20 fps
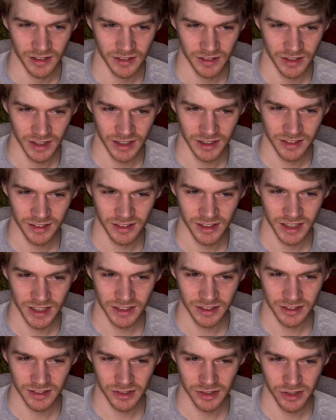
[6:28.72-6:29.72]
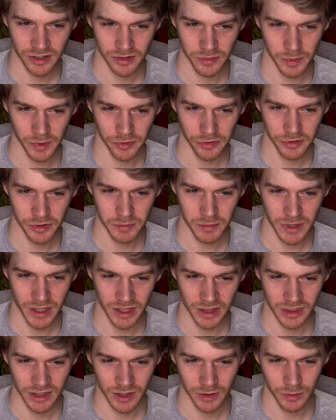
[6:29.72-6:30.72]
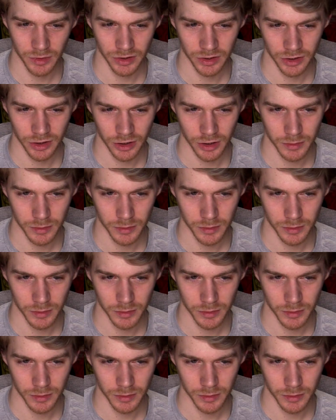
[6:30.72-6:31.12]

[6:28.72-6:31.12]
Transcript: And that's not supposed to be a thing with